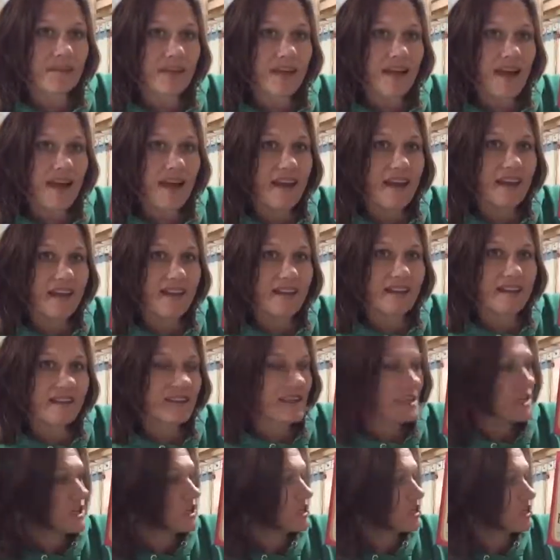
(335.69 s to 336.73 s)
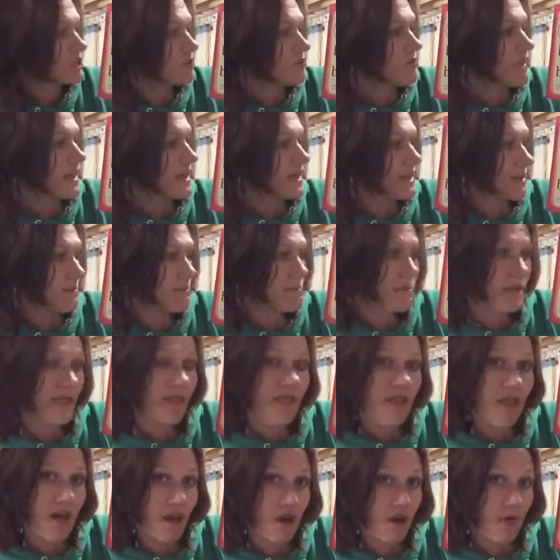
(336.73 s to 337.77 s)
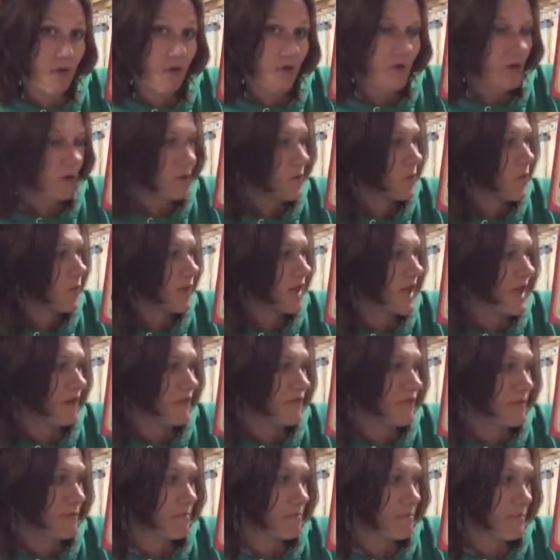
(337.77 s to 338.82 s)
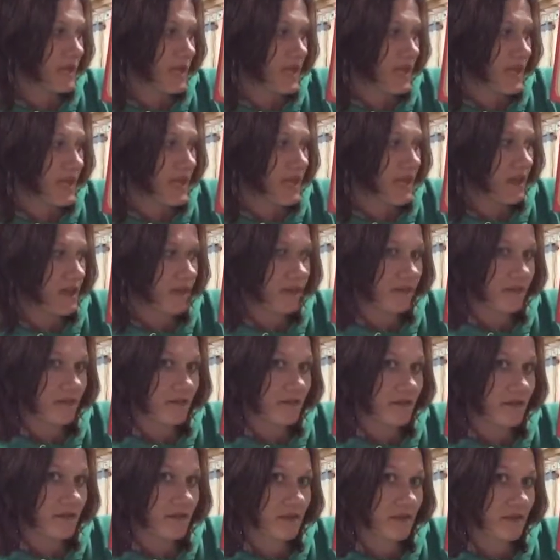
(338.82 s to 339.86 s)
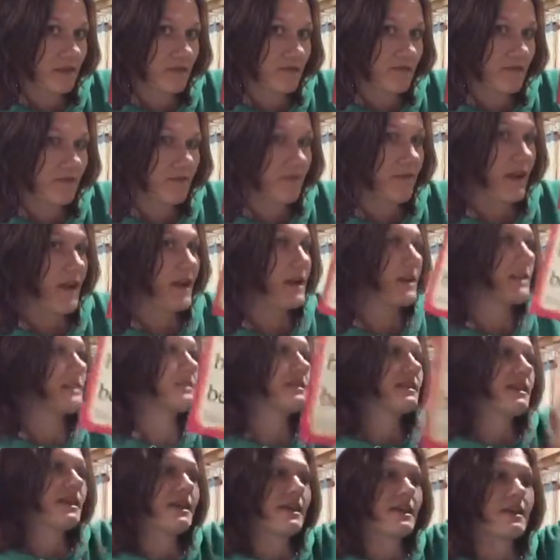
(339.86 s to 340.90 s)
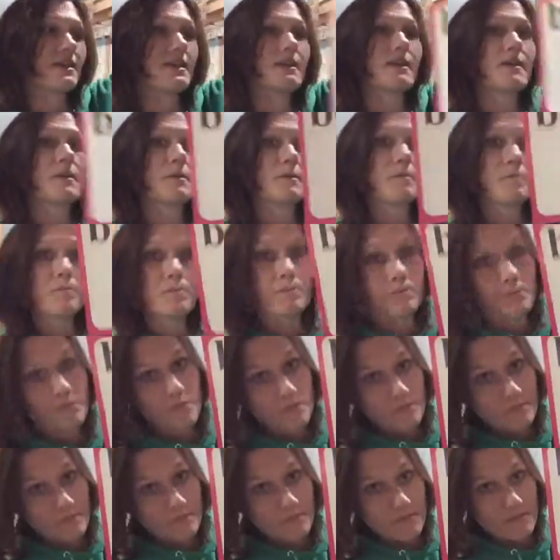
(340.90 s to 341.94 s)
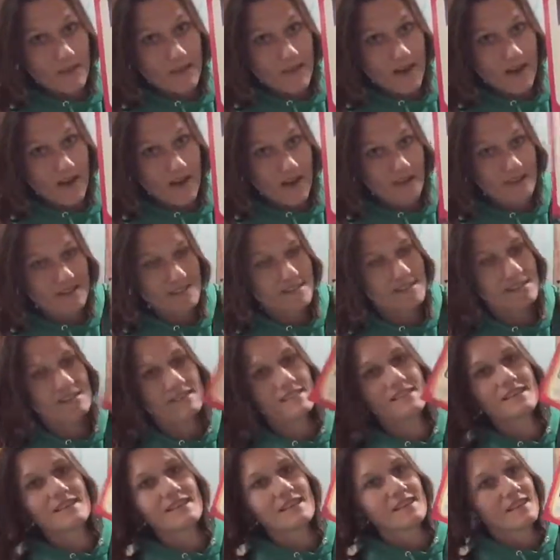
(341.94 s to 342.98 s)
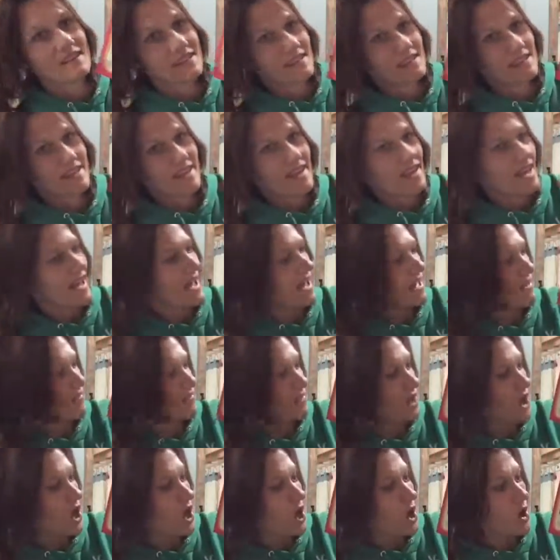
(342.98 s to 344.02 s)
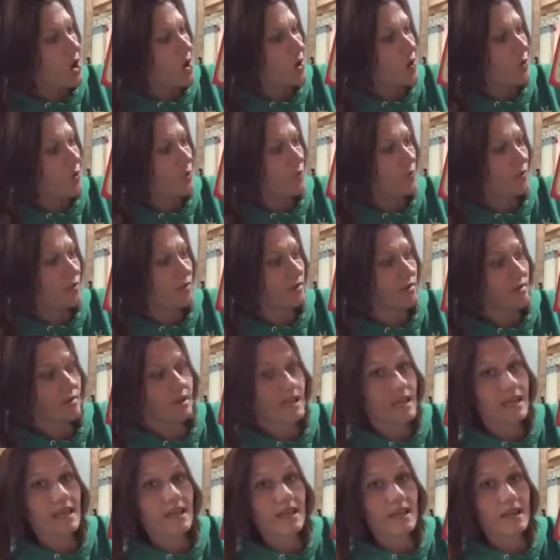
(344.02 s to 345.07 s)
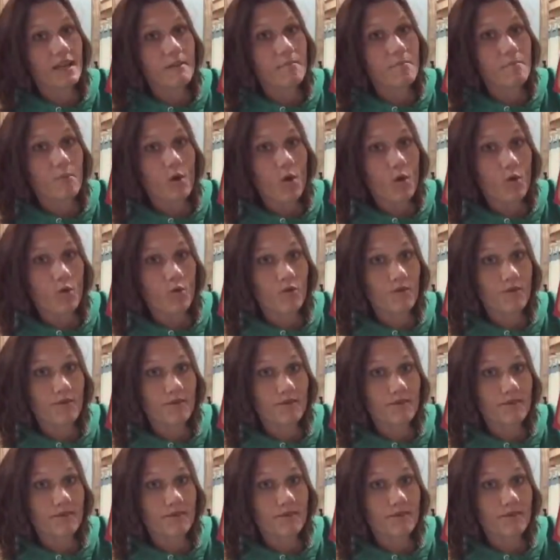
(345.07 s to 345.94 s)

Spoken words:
Got it? So like in below, we have the be, right, in because, and the O in bowl.